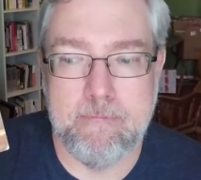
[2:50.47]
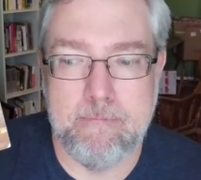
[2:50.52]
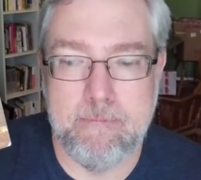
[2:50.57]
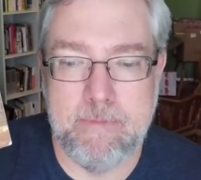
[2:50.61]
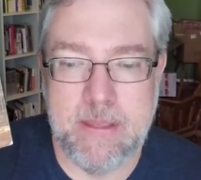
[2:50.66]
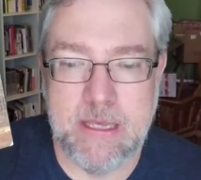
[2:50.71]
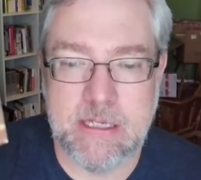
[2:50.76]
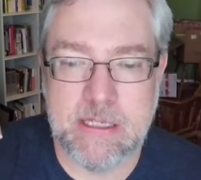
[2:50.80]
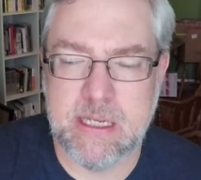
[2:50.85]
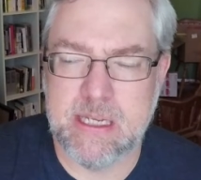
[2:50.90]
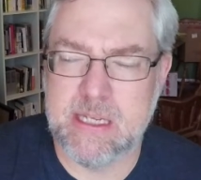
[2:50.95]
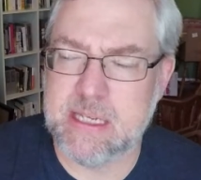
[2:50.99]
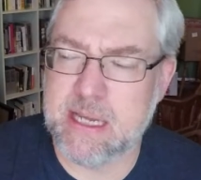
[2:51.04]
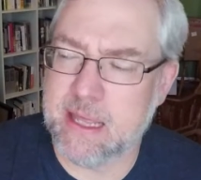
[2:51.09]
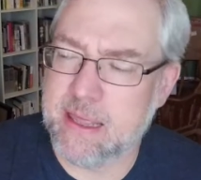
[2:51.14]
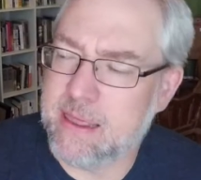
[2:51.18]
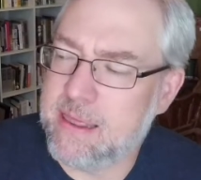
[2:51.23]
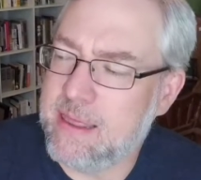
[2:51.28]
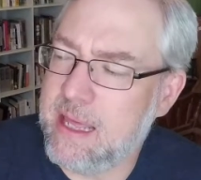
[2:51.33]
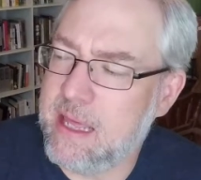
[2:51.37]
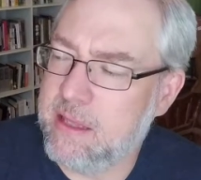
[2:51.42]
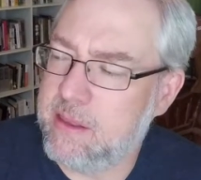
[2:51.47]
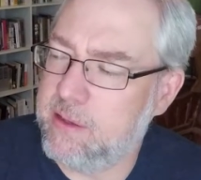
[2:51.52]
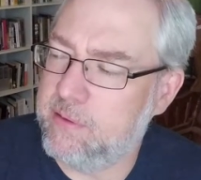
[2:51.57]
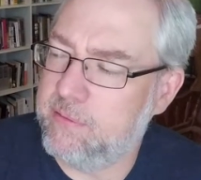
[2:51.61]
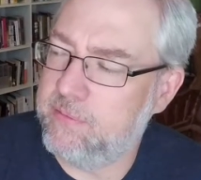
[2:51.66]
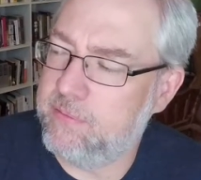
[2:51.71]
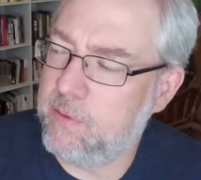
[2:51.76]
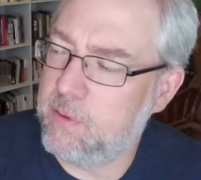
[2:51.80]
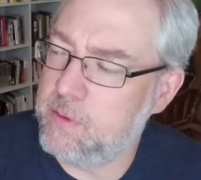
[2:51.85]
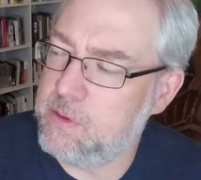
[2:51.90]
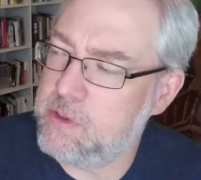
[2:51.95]
This is, I think, the
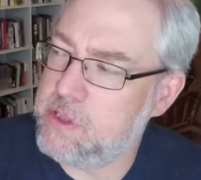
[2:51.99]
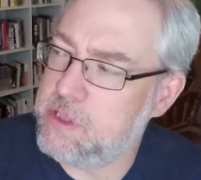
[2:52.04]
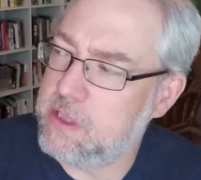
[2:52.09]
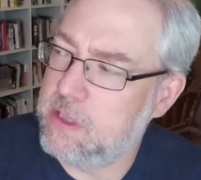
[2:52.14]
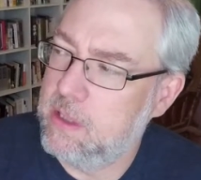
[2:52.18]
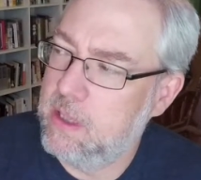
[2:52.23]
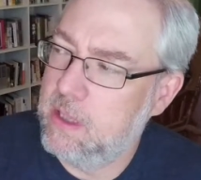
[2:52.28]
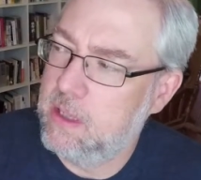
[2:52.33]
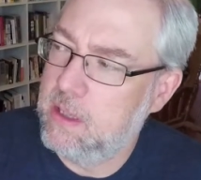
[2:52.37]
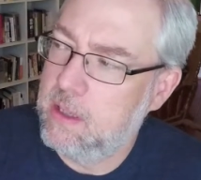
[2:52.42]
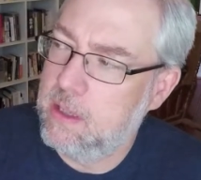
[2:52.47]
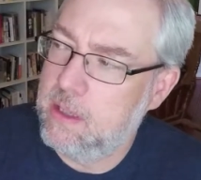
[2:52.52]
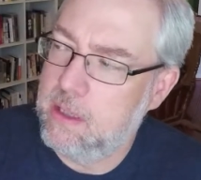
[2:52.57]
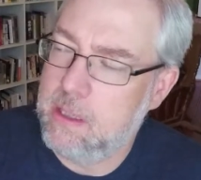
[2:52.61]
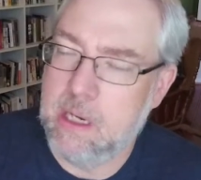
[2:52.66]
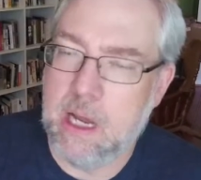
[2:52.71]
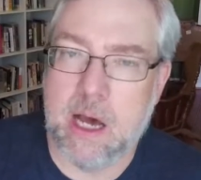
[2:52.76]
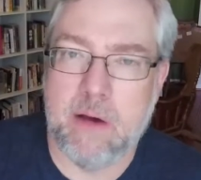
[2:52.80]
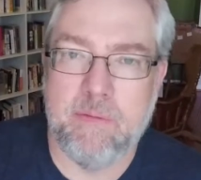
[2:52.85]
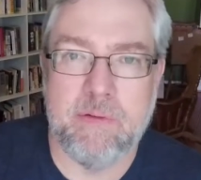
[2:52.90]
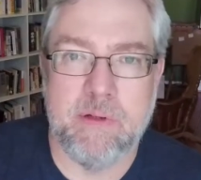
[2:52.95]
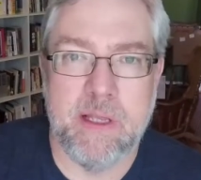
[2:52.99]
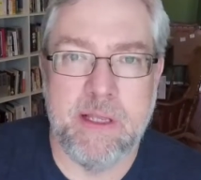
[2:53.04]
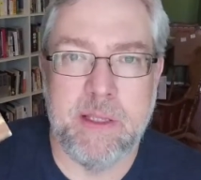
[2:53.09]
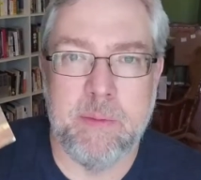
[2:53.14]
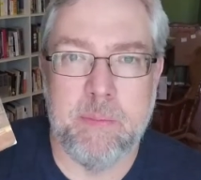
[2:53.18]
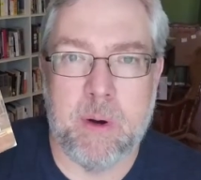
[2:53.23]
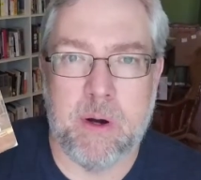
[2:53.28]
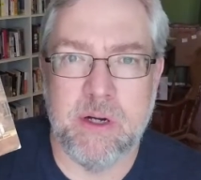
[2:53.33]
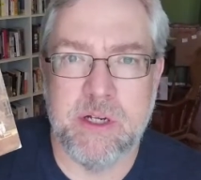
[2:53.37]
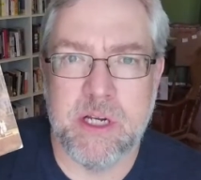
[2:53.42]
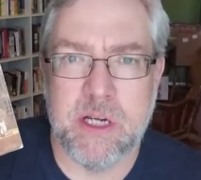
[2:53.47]
first novel in the
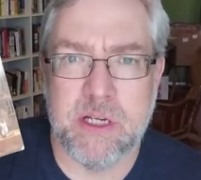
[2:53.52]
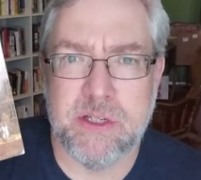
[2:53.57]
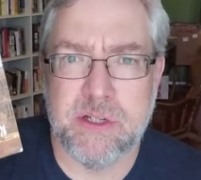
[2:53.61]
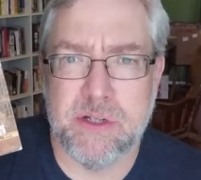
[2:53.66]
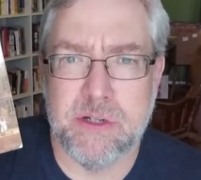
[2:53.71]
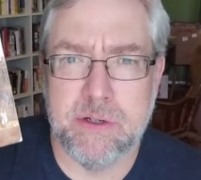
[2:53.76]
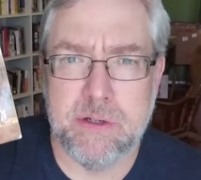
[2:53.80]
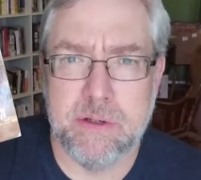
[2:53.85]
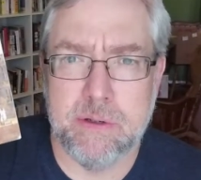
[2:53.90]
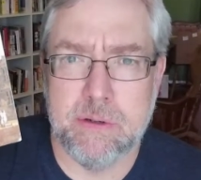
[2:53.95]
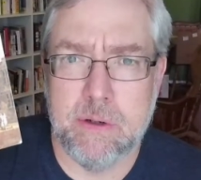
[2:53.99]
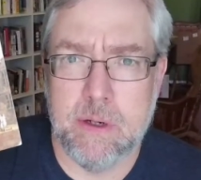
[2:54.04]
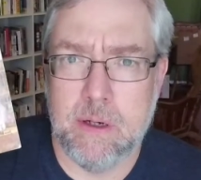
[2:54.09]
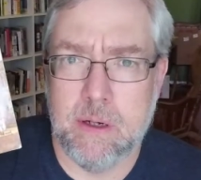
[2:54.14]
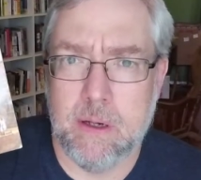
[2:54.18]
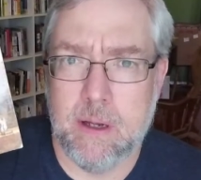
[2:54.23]
Barchester